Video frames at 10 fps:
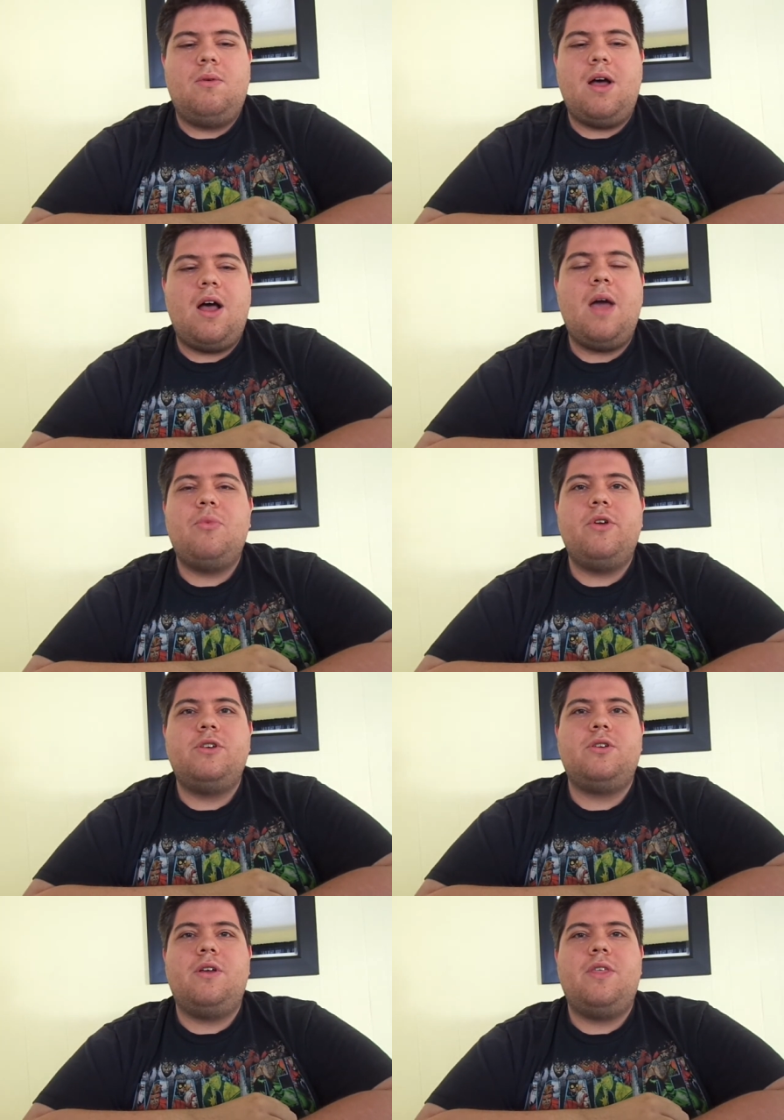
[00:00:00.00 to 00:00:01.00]
wow I'm pretty
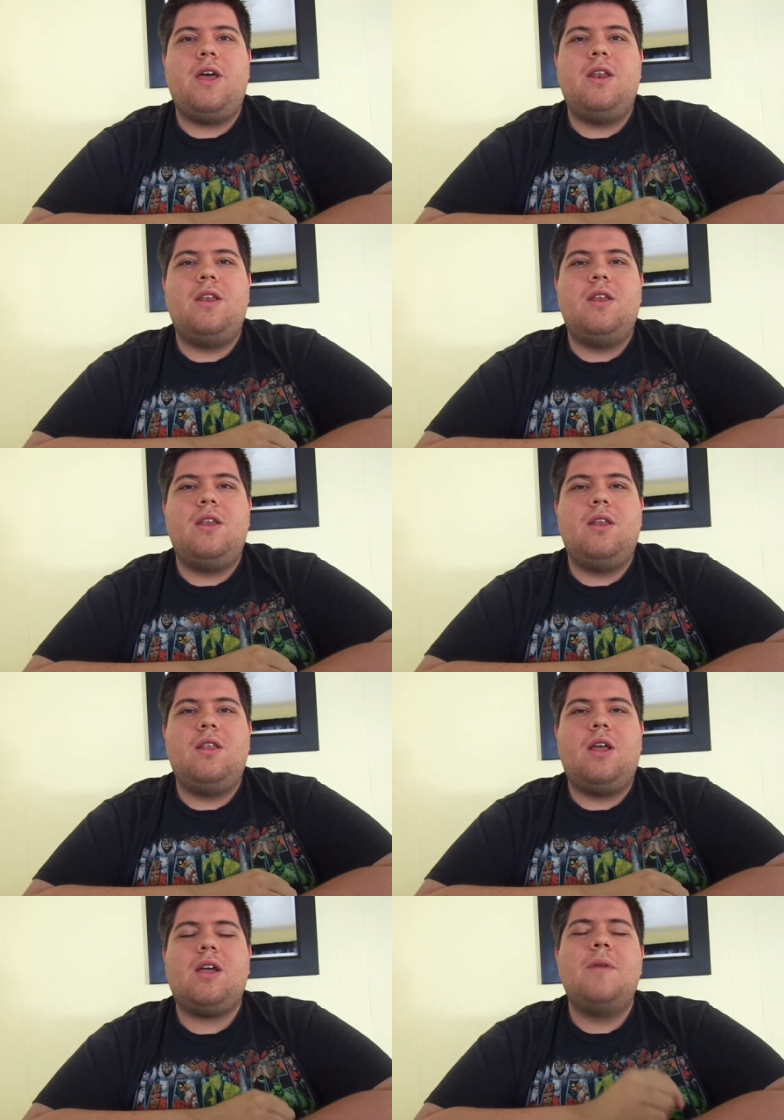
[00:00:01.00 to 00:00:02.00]
sure that
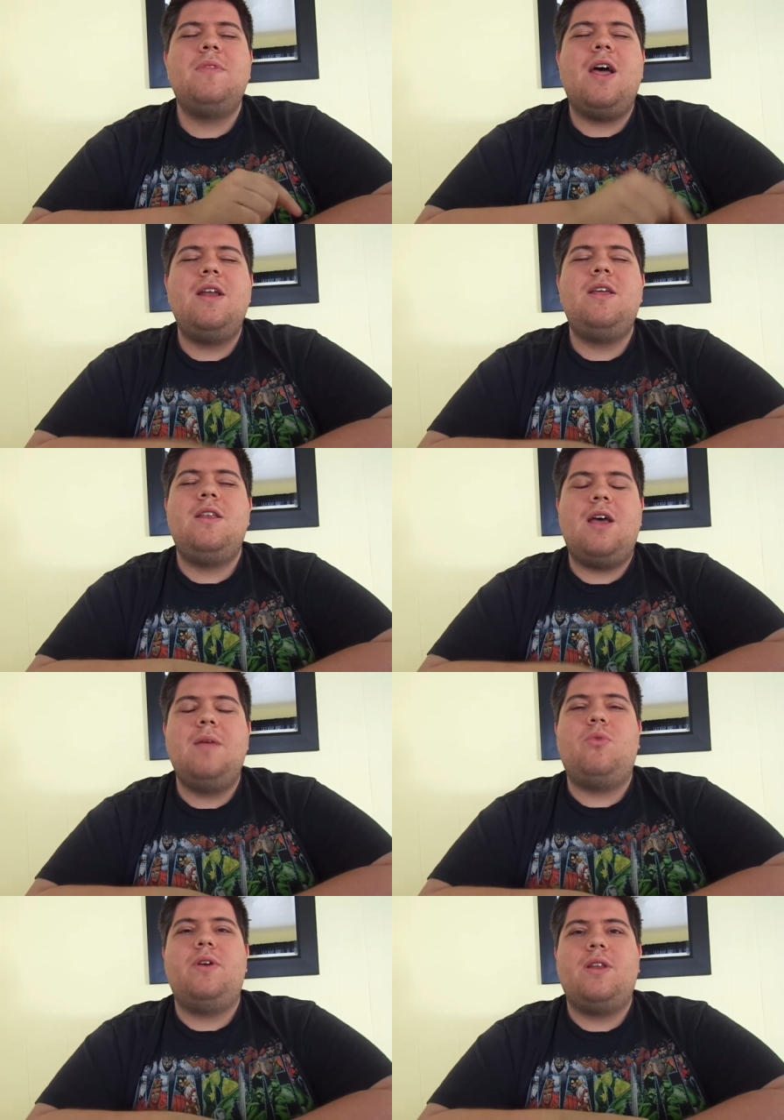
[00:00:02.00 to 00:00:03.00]
like I'm
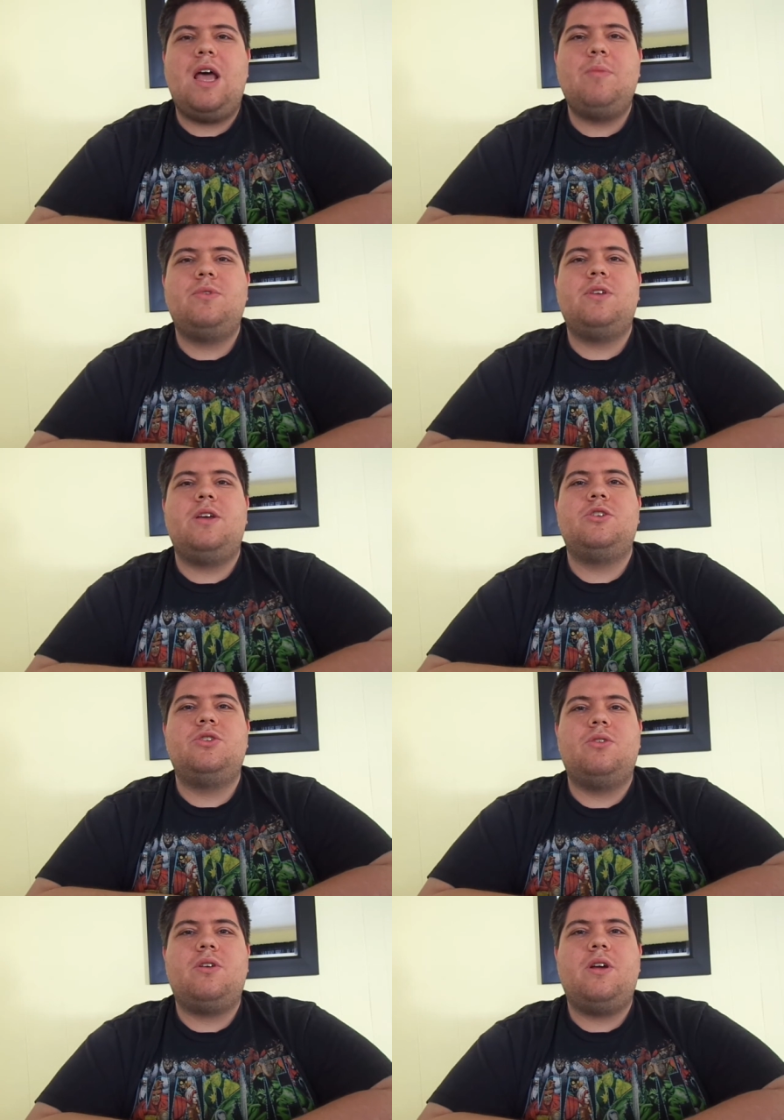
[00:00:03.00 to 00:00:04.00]
99.9% percent 09
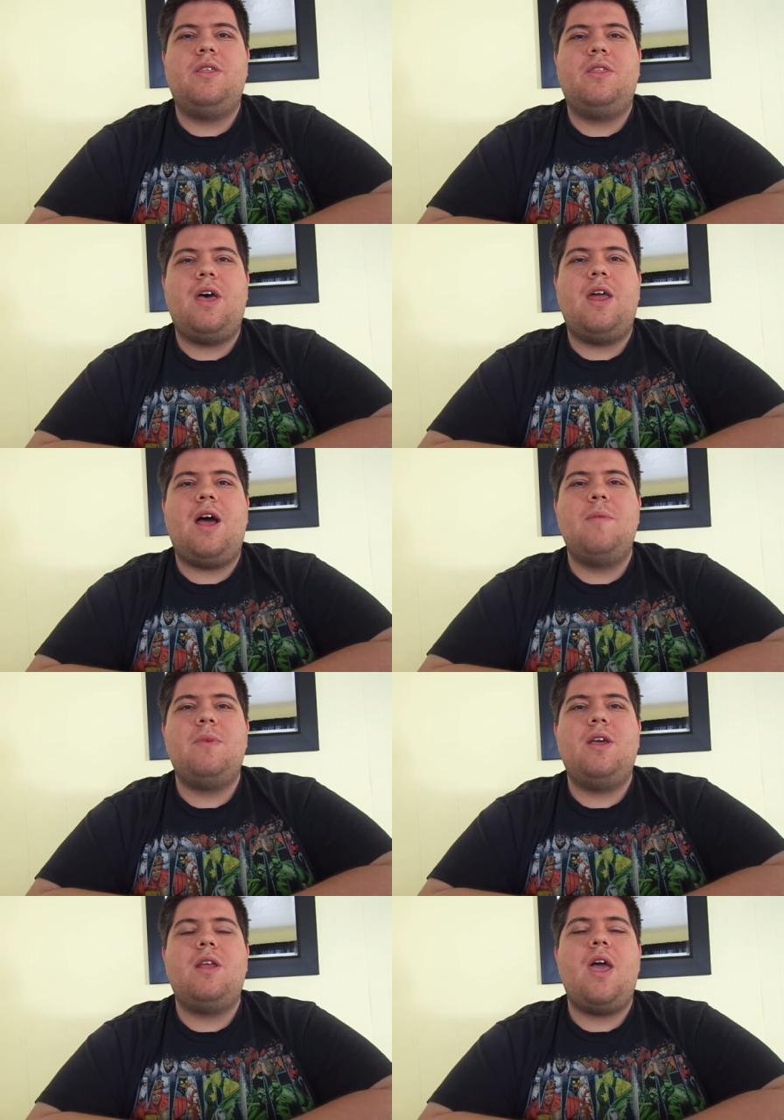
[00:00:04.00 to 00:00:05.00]
sure that I
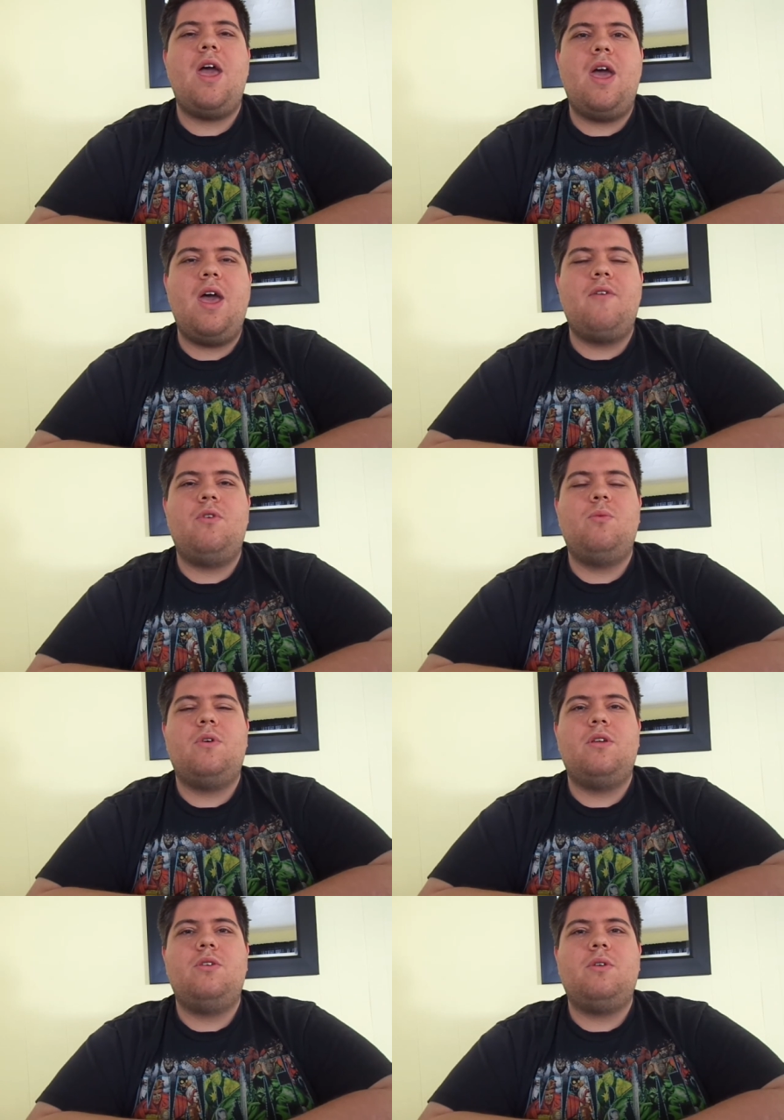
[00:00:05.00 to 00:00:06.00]
made every
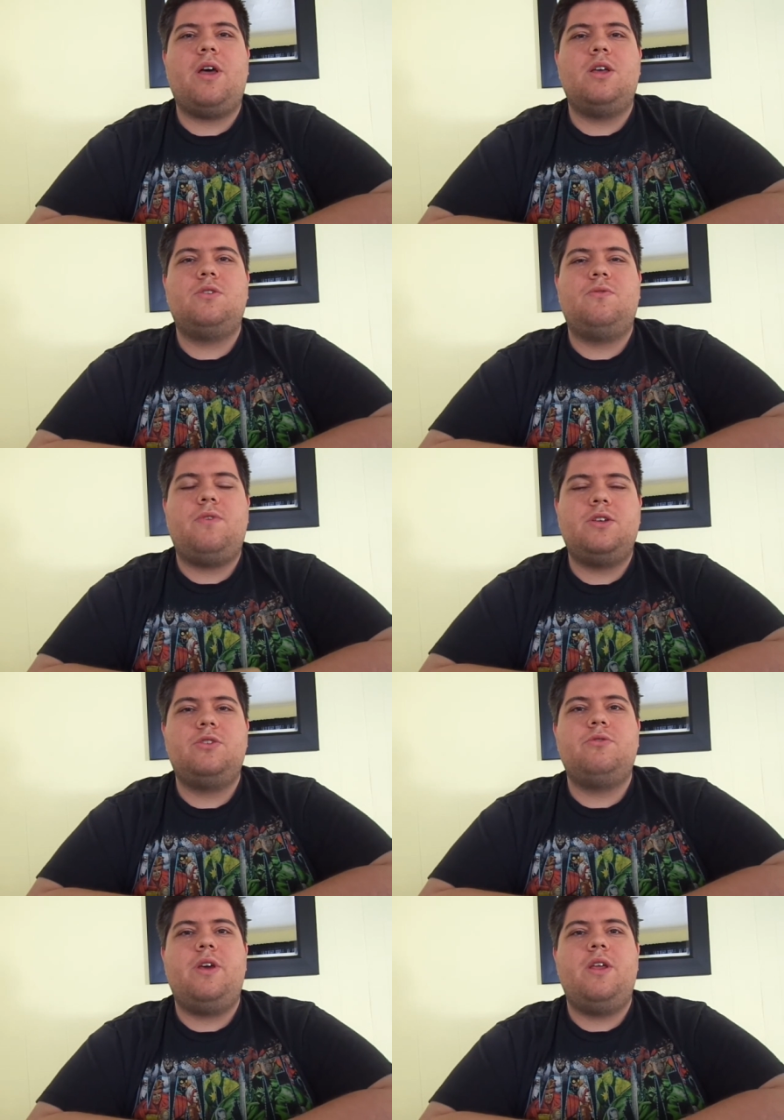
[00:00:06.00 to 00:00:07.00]
one of you guys
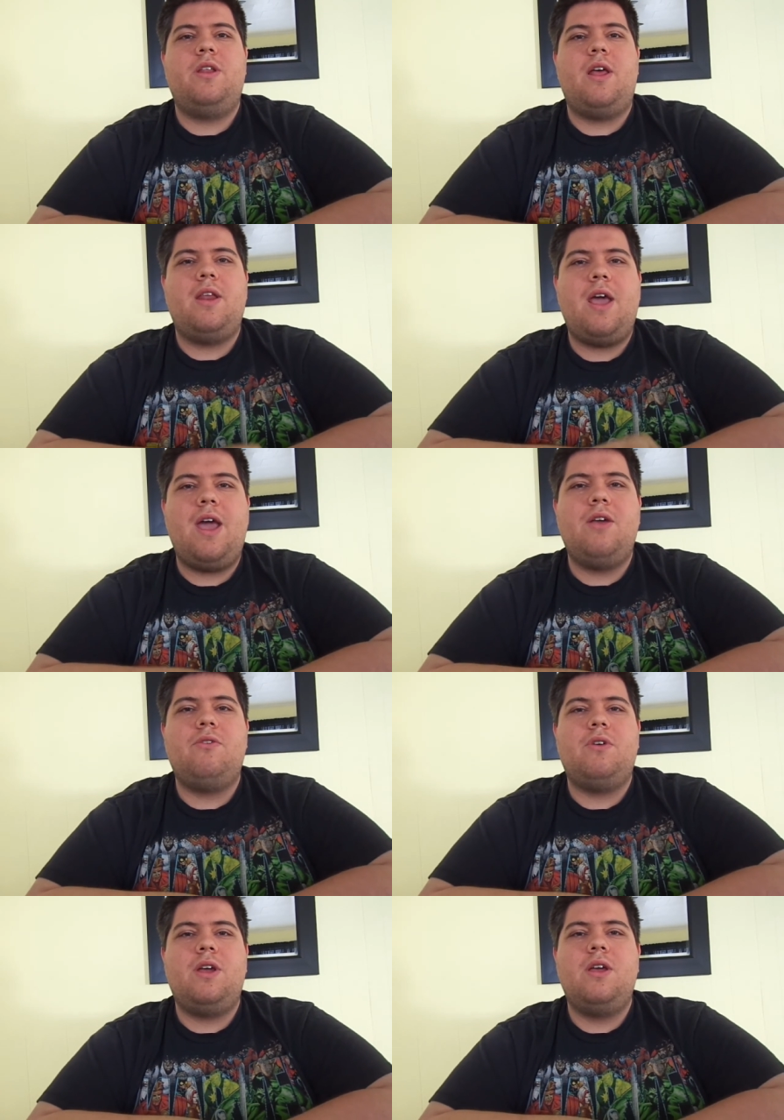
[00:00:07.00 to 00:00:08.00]
frustrated and
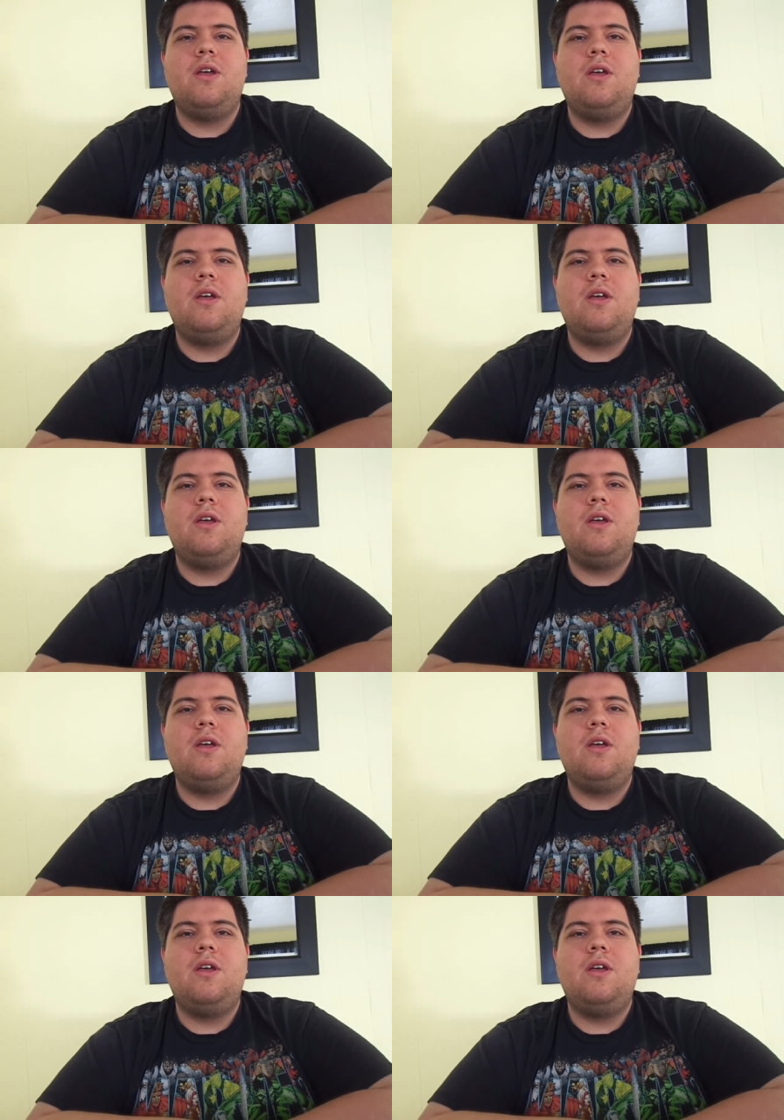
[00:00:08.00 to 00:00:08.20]
angry